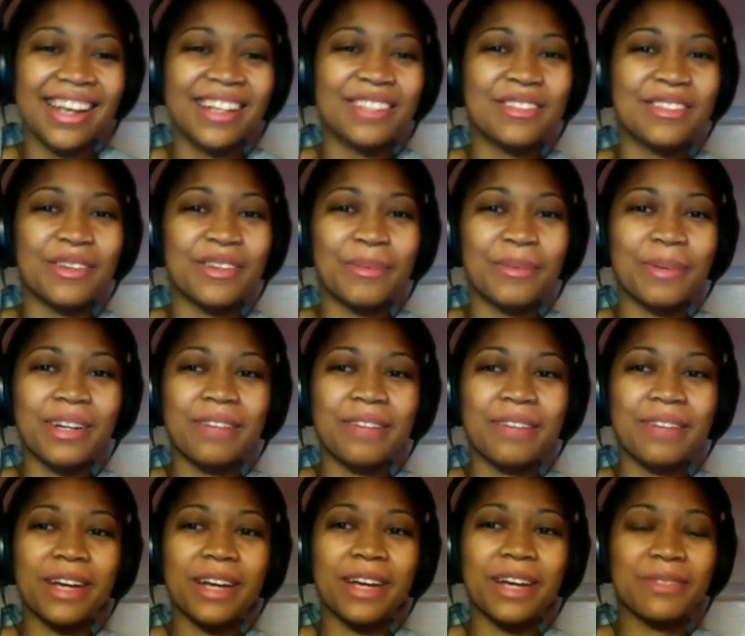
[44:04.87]
So,
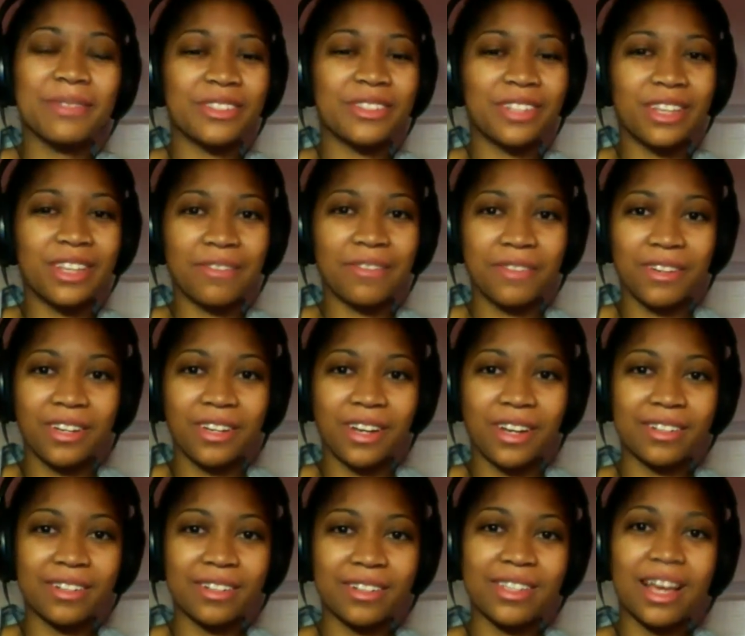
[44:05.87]
what advice would you give your
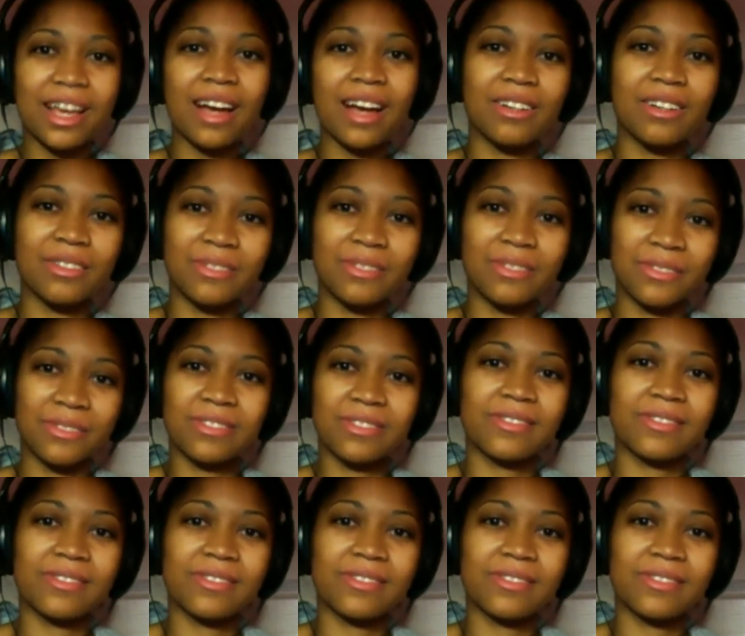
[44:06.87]
younger self?